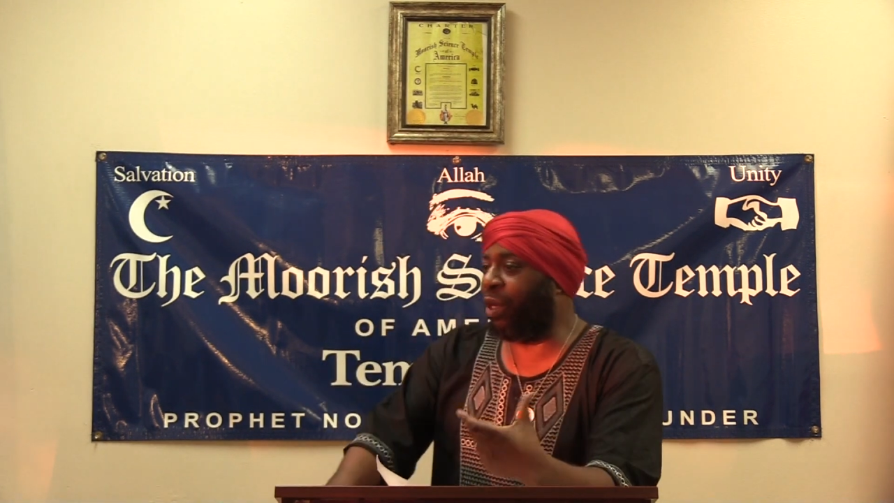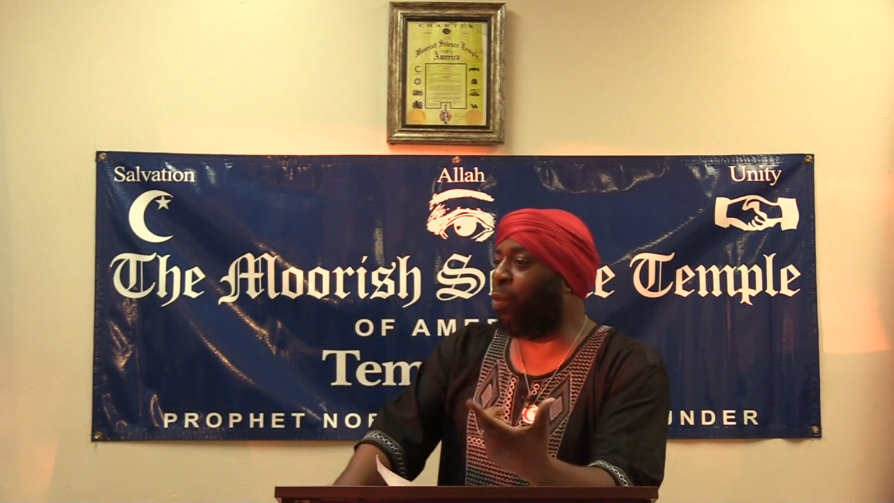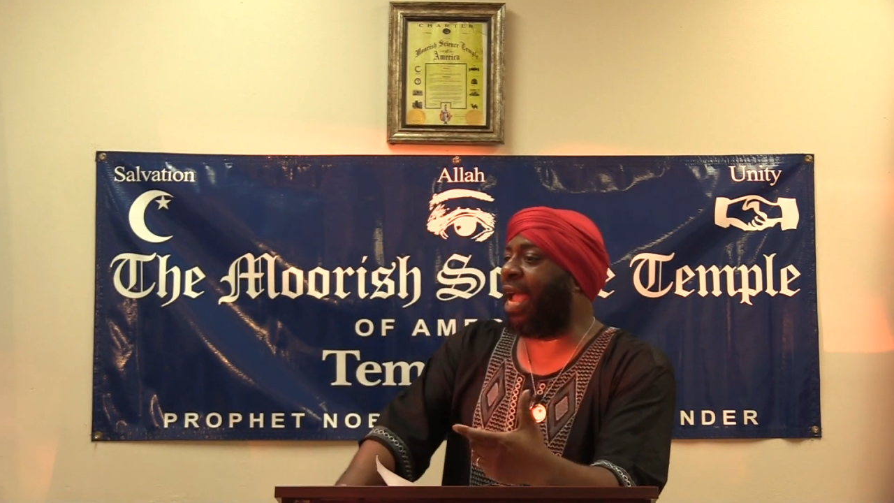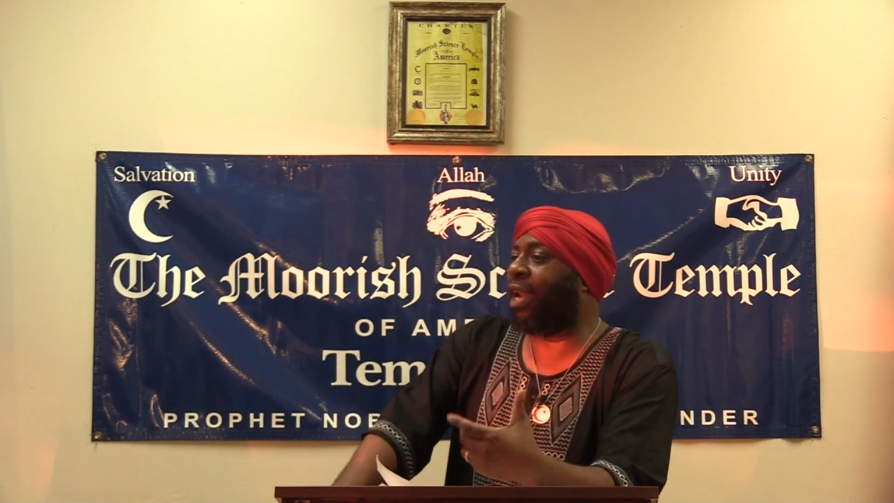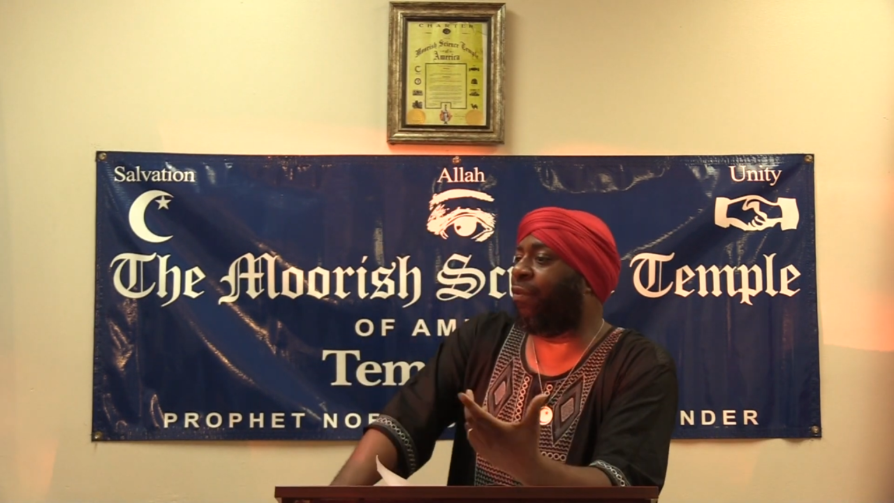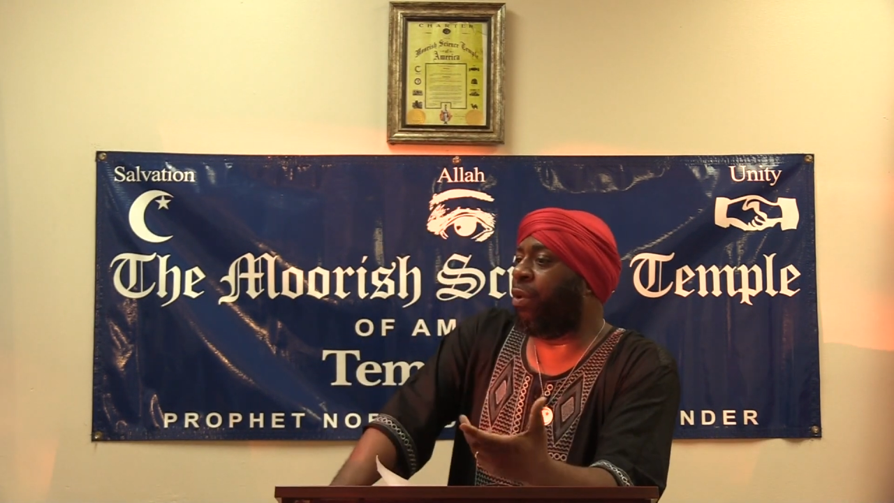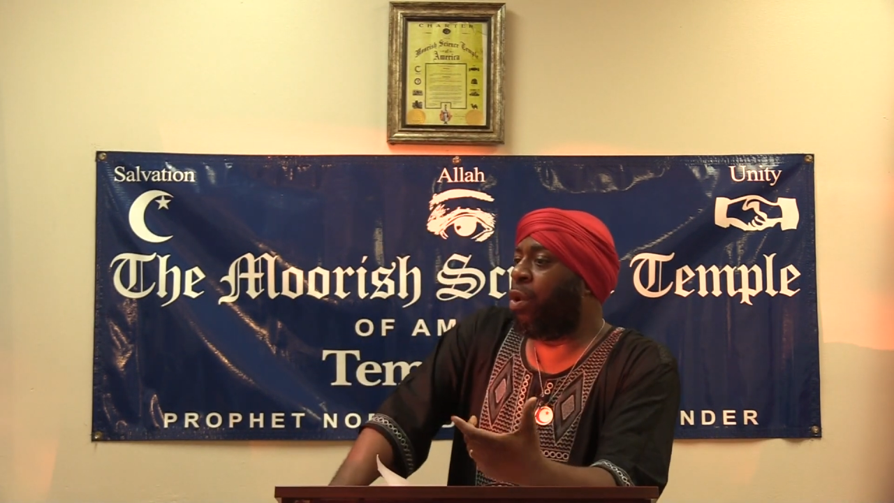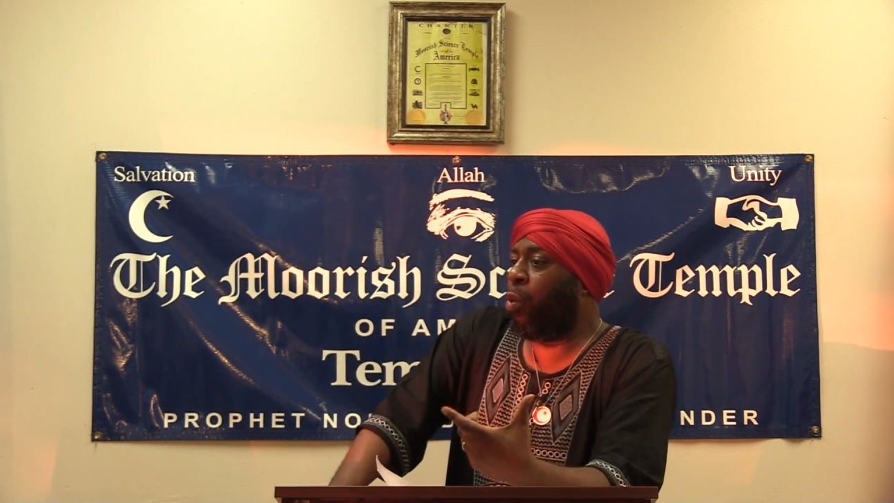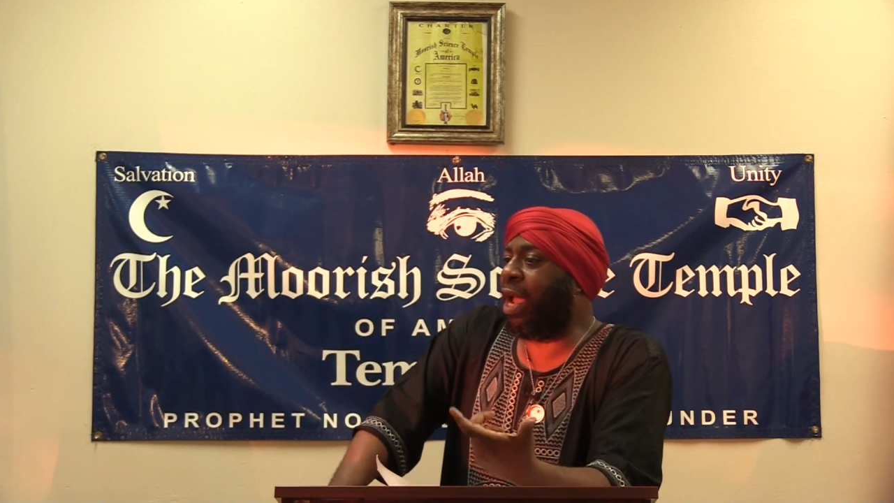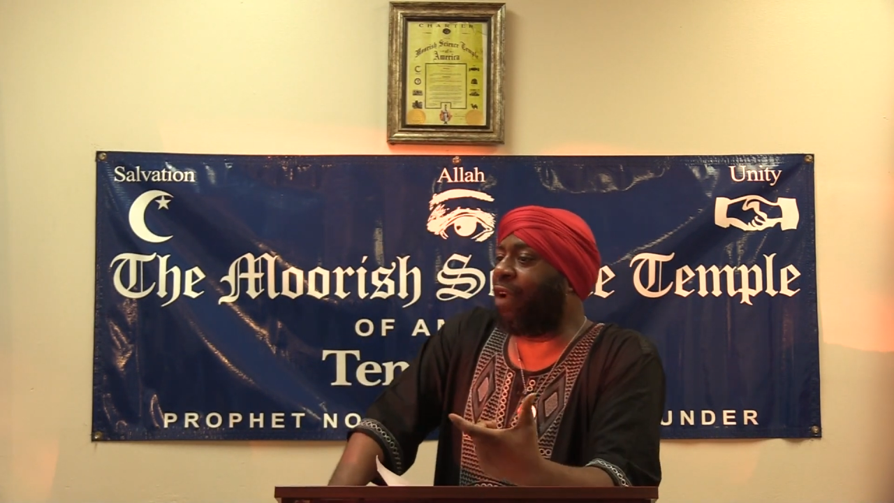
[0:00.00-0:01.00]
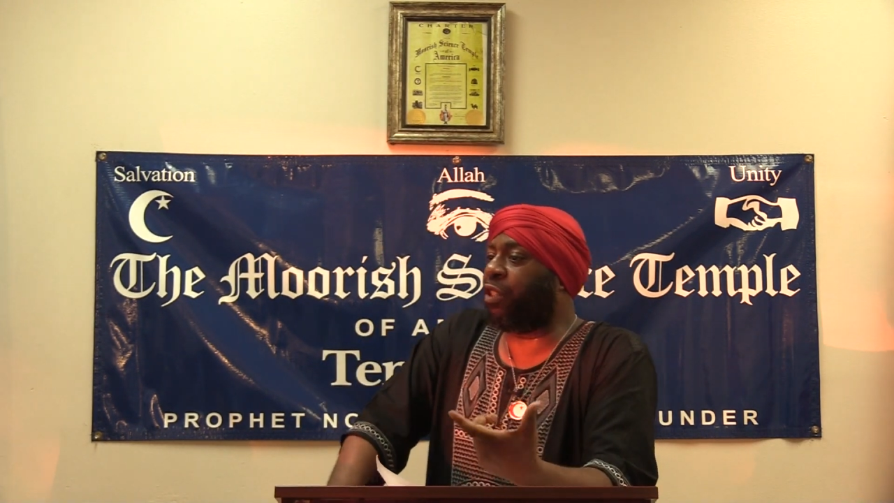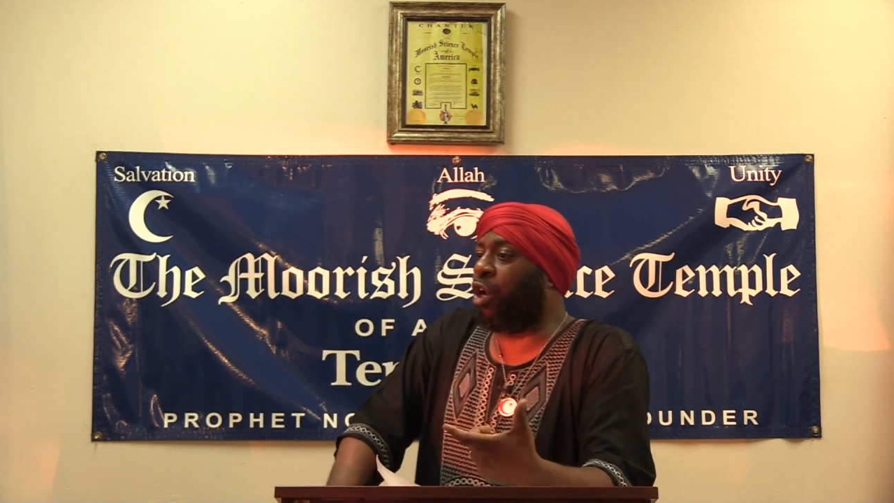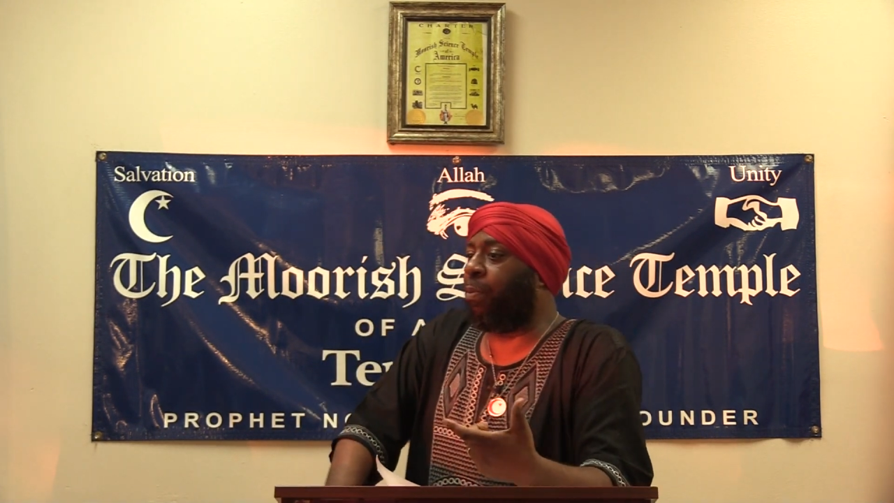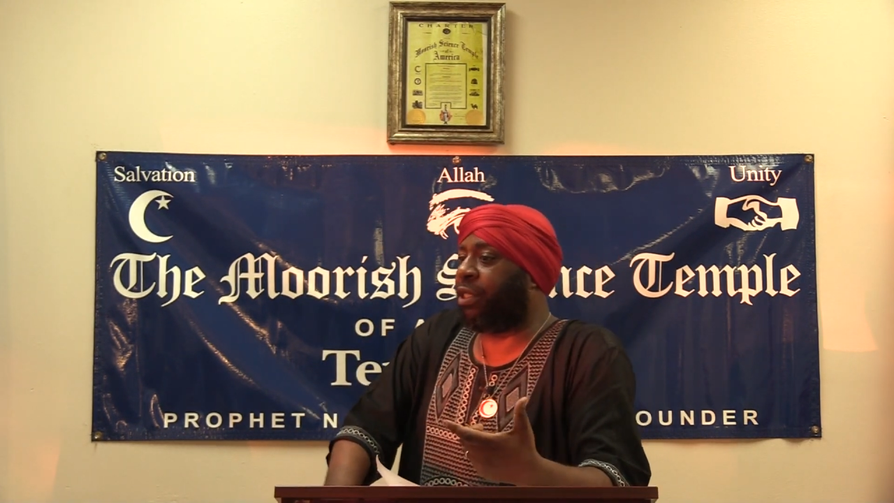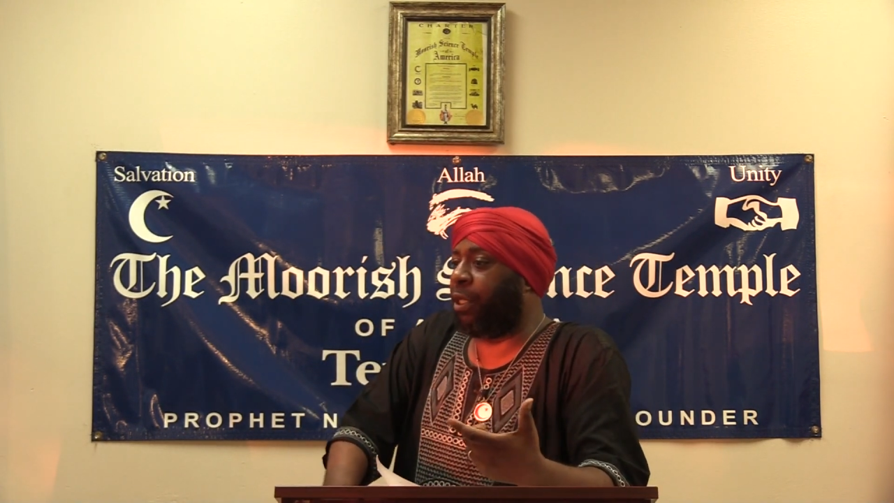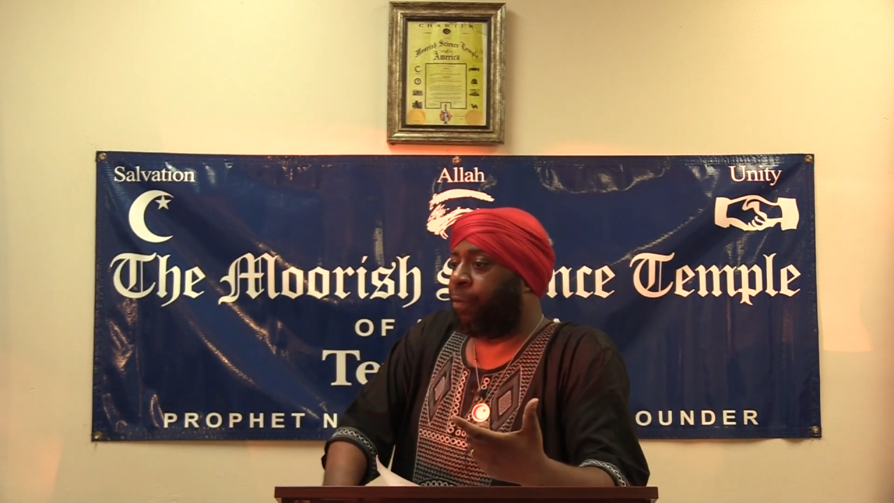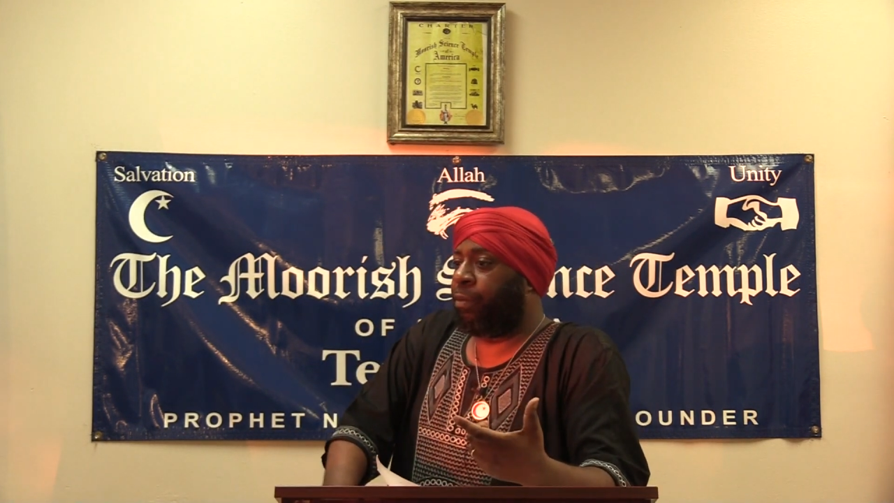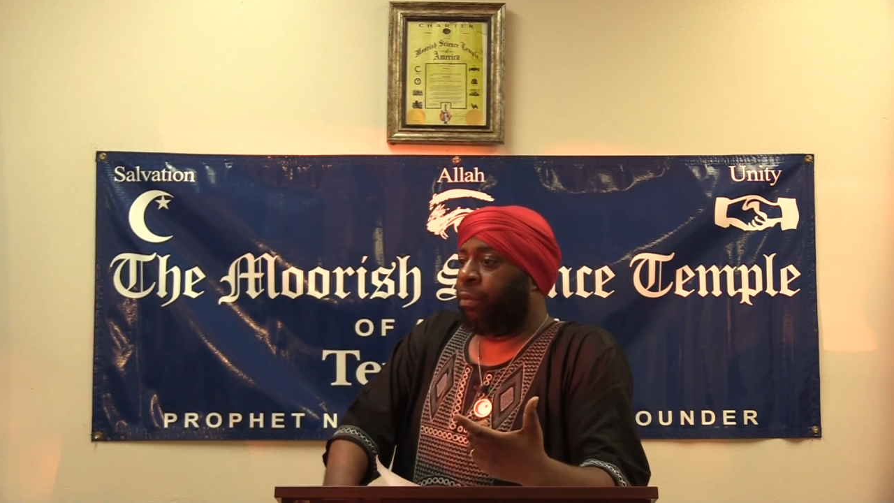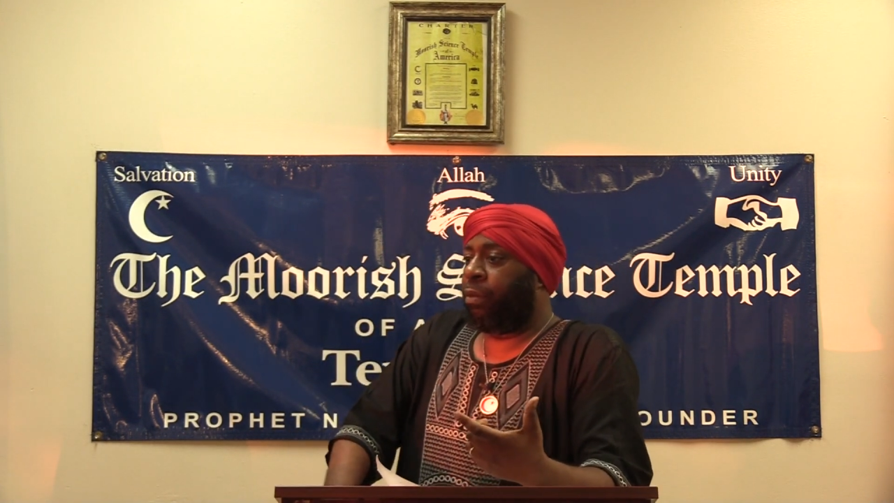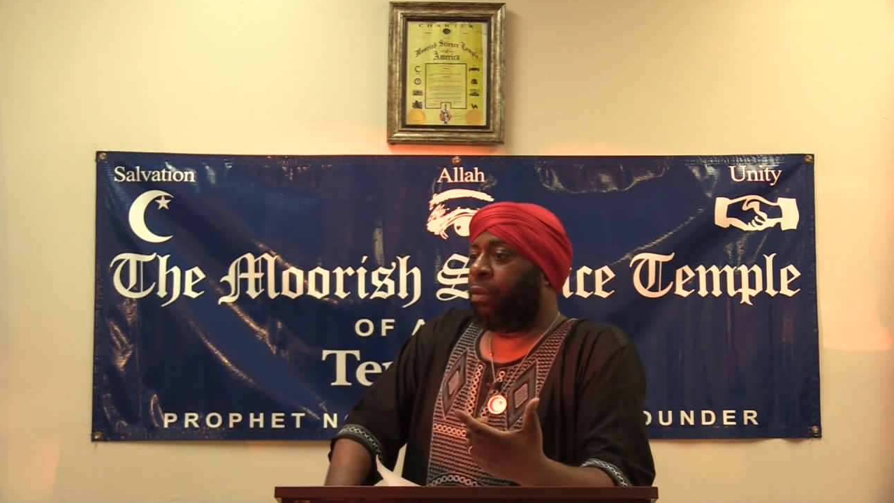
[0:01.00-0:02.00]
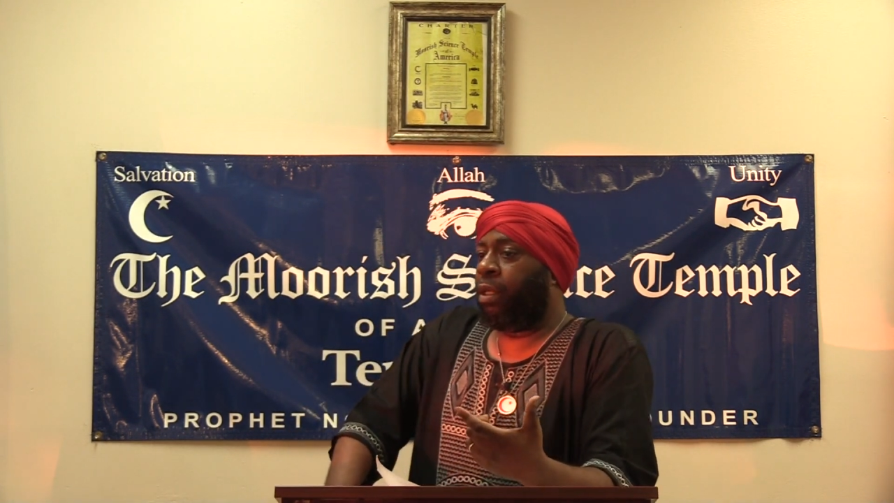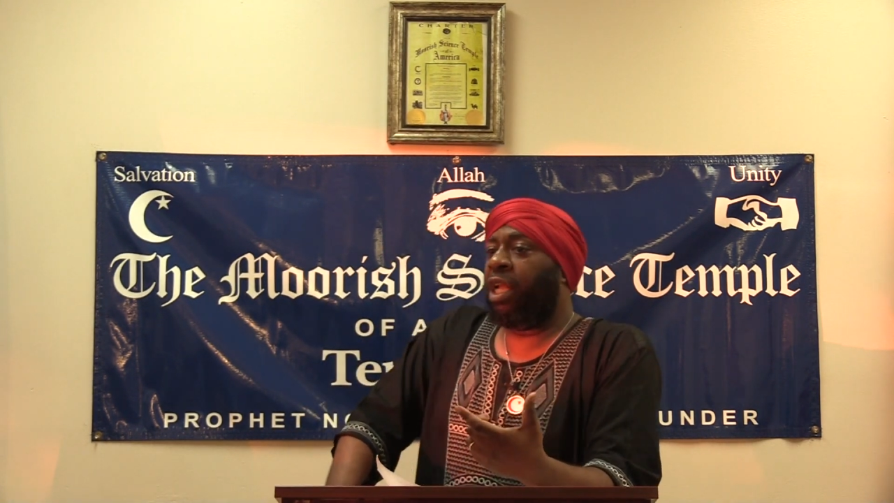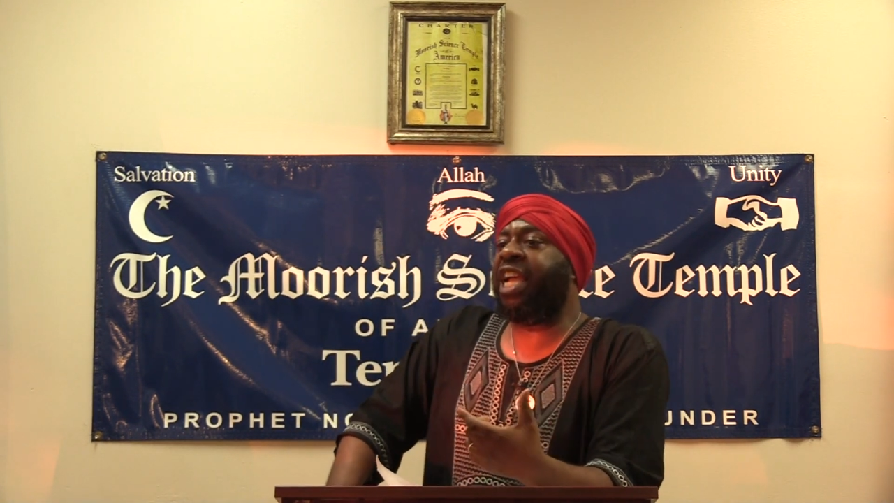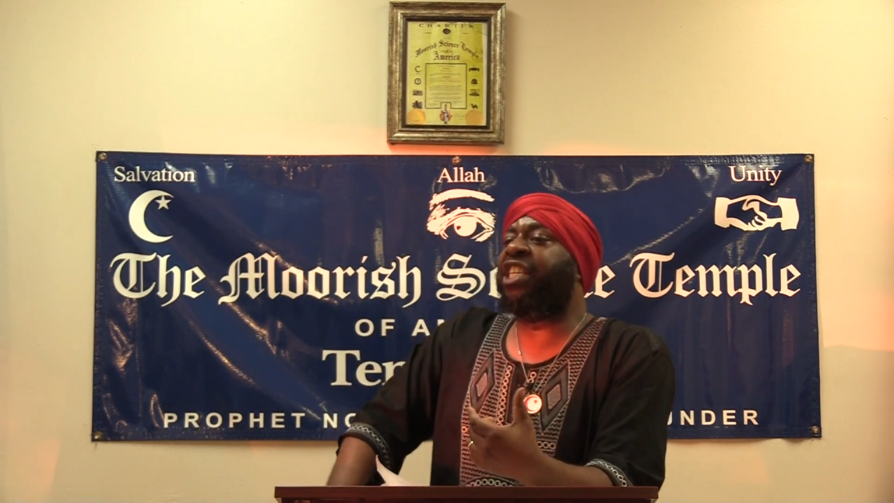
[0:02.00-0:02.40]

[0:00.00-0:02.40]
What kind of term is it?